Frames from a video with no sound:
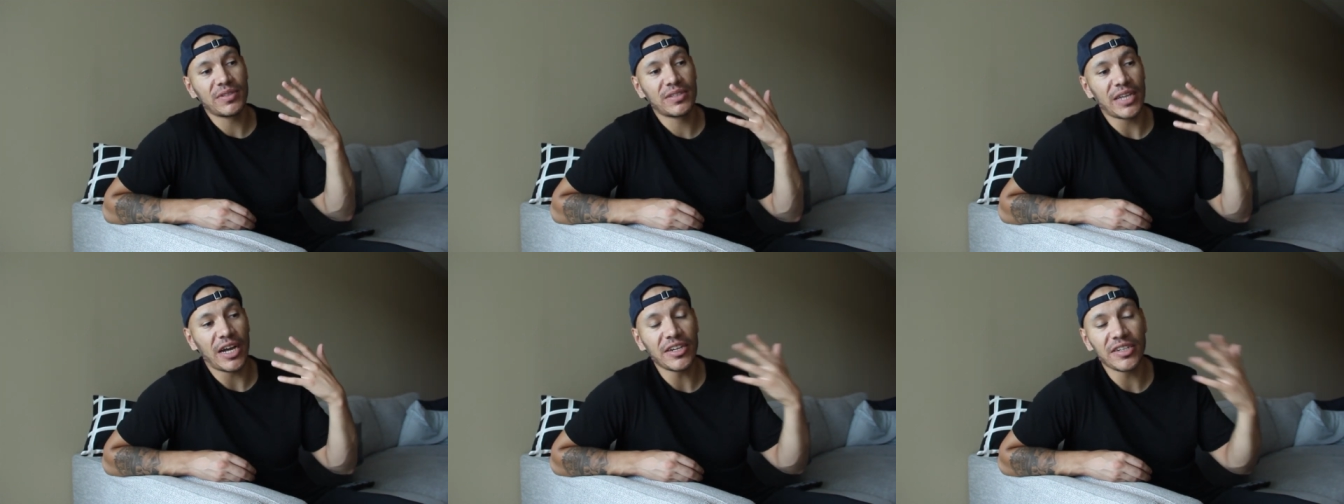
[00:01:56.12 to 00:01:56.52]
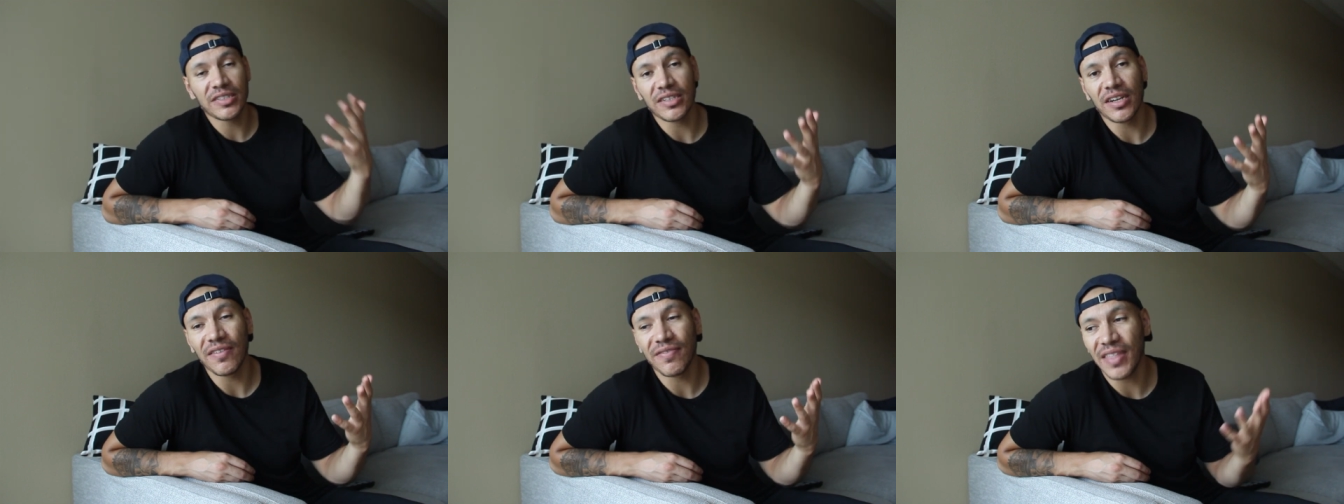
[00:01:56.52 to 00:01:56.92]
tell
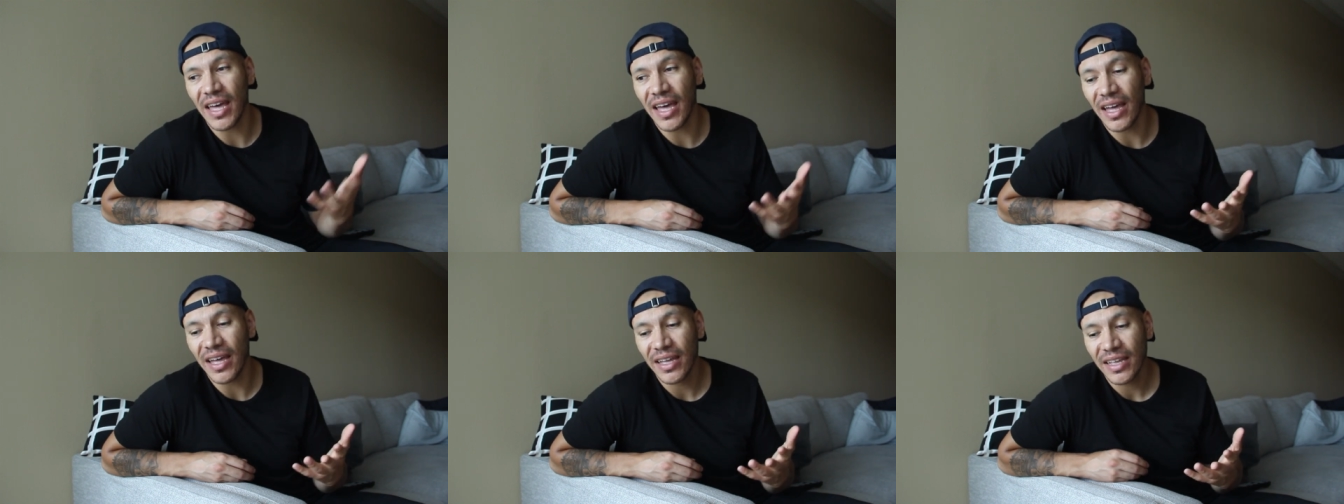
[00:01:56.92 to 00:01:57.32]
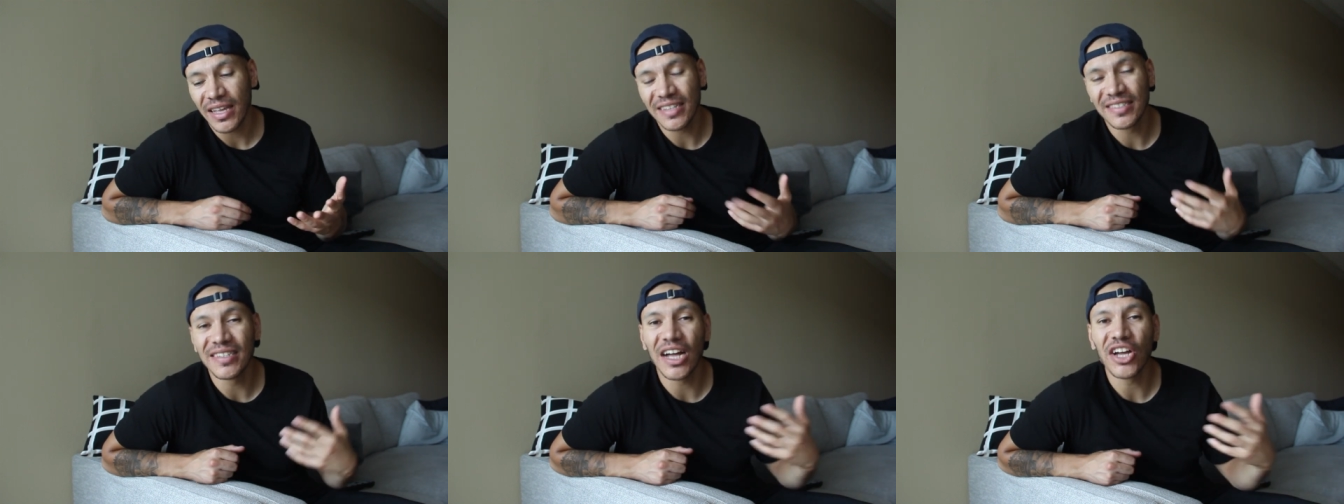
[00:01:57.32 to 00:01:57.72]
yourself that
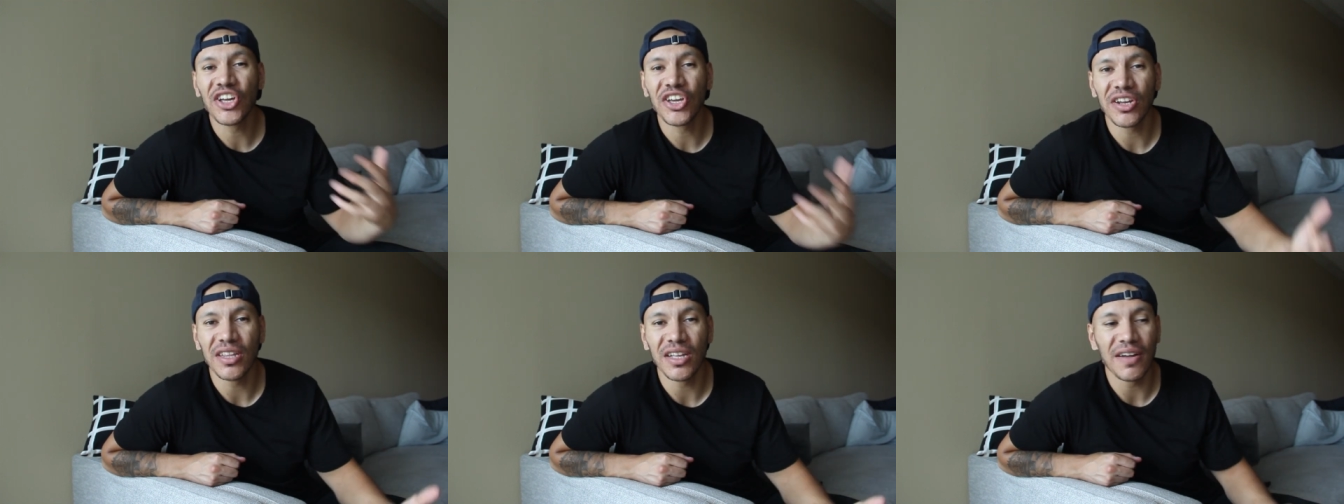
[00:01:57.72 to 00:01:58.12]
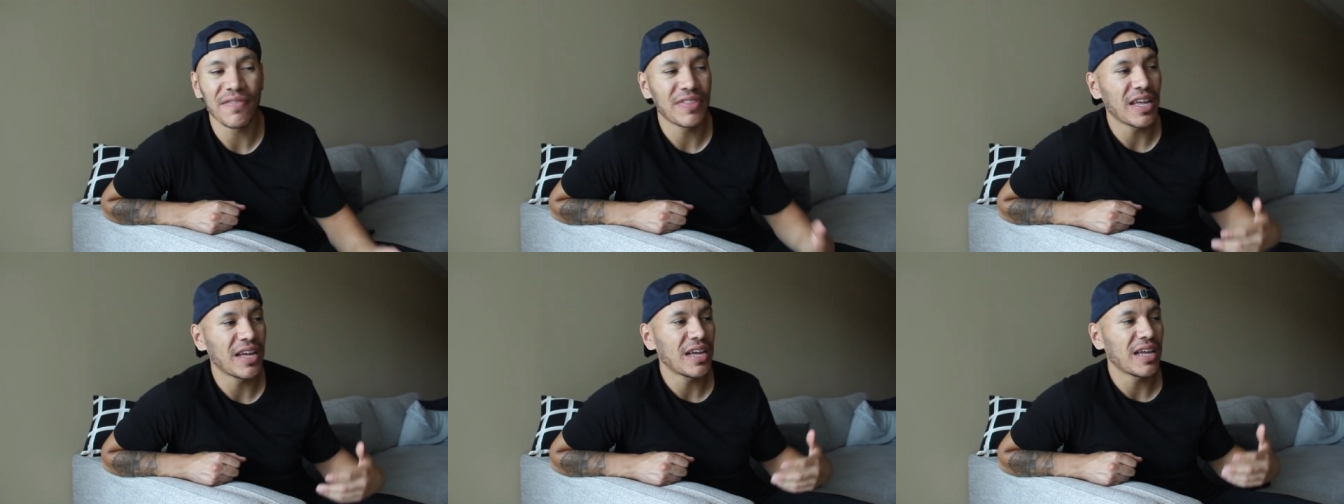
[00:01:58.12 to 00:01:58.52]
it's not good
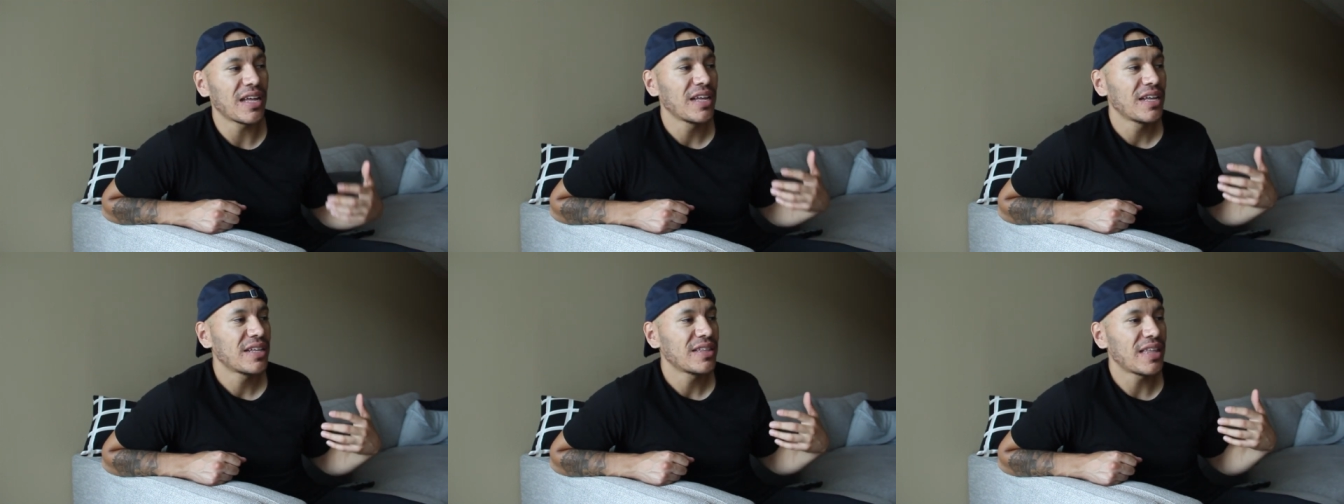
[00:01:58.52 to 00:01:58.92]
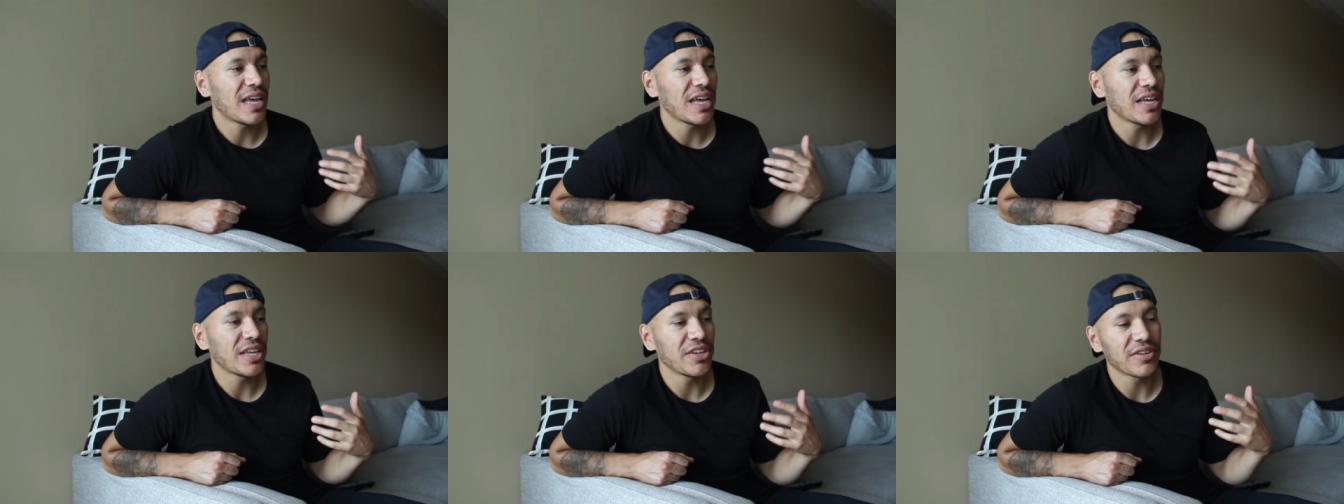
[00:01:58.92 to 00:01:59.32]
enough, that,
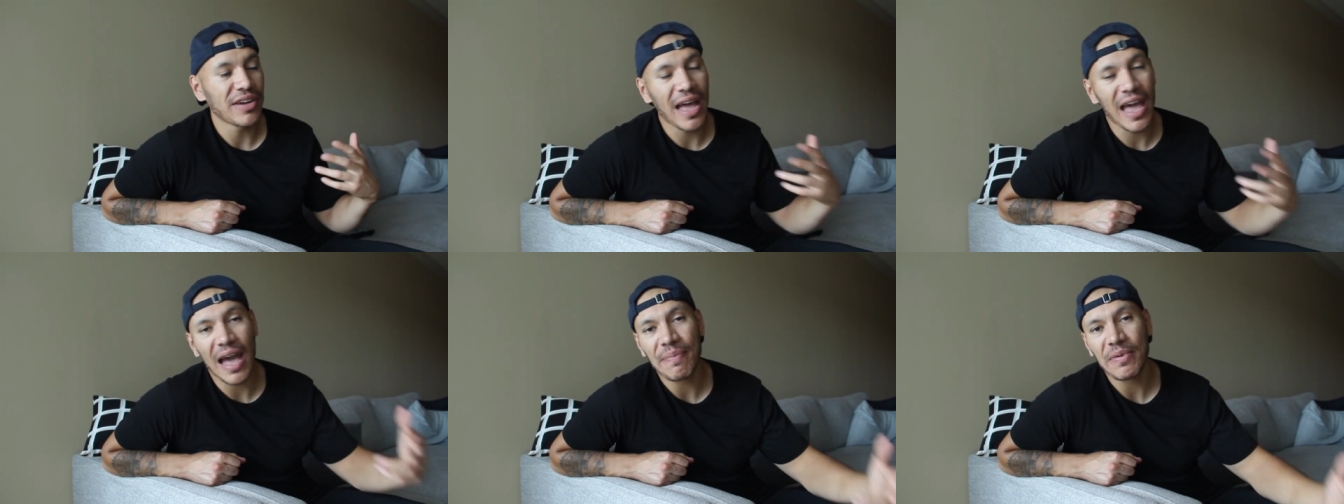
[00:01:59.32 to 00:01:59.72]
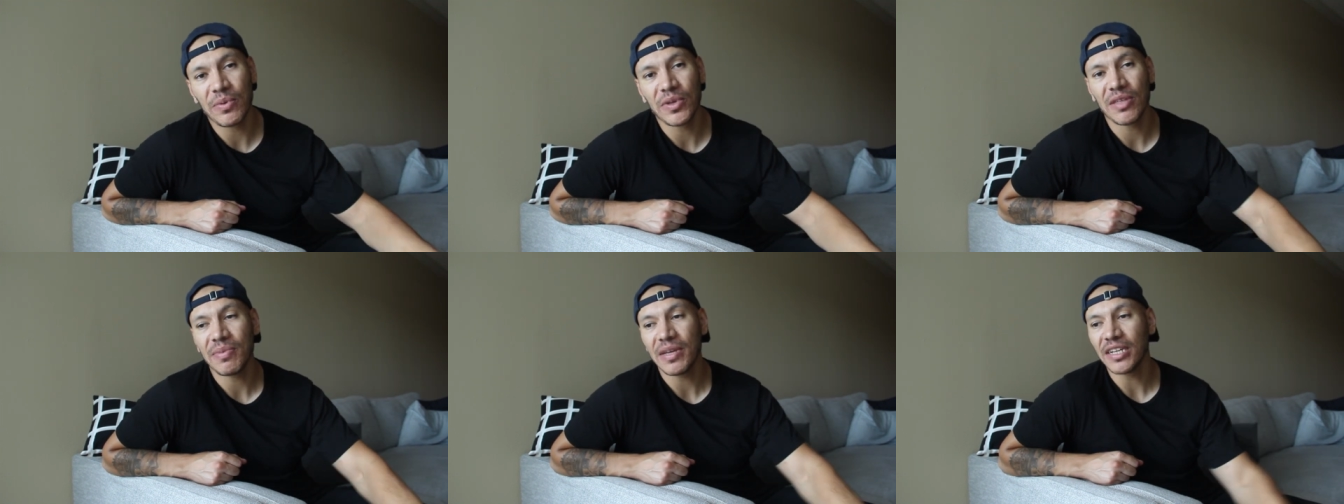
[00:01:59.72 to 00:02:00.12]
that you're not happy
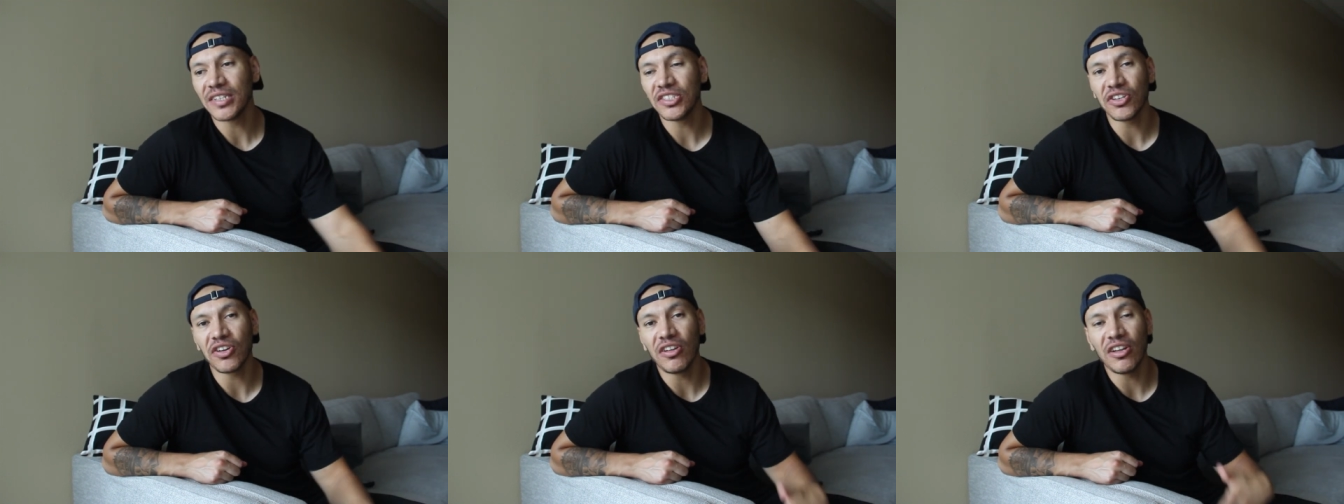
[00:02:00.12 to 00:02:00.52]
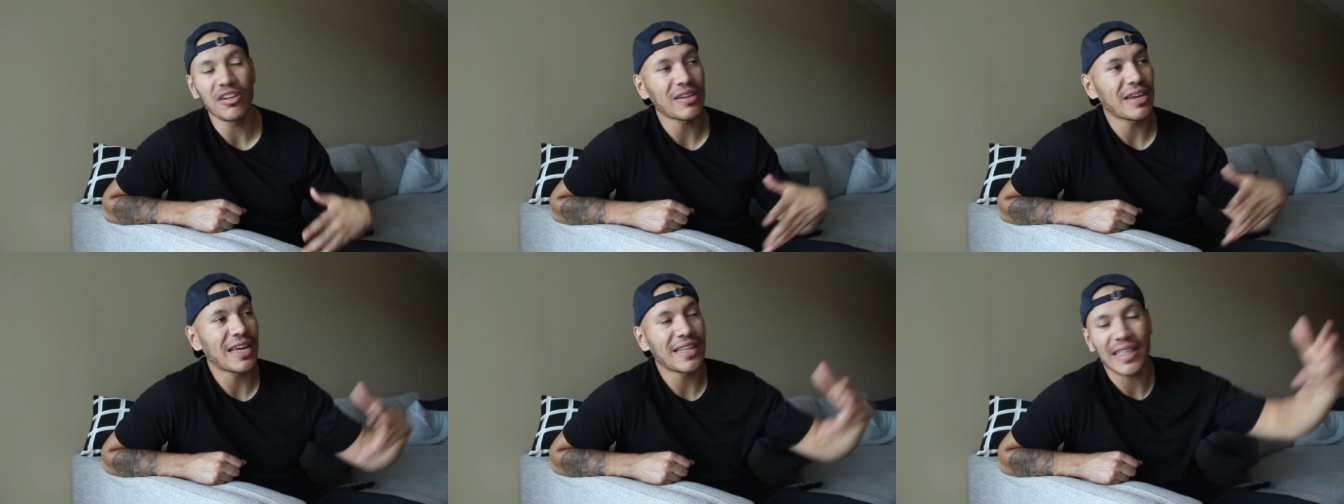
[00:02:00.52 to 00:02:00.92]
with it because you don't
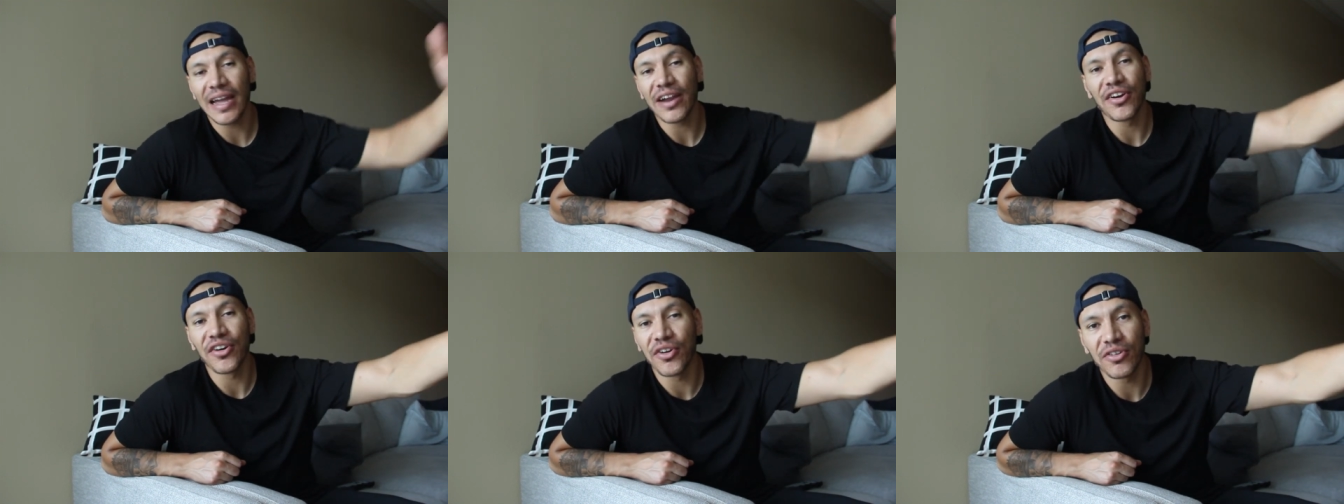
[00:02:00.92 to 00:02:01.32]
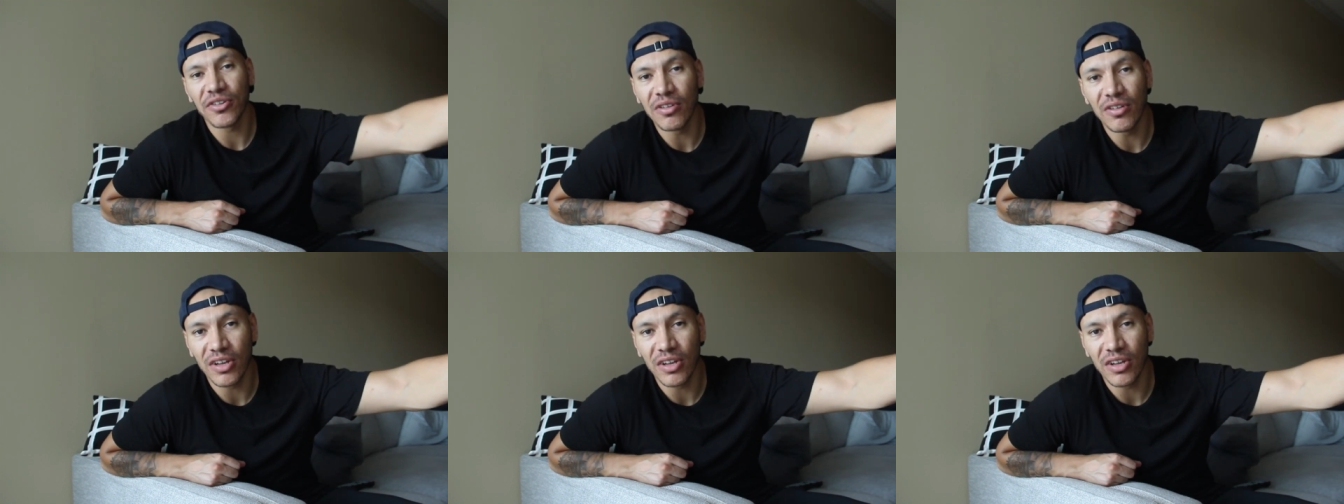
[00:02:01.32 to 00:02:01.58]
look like that girl you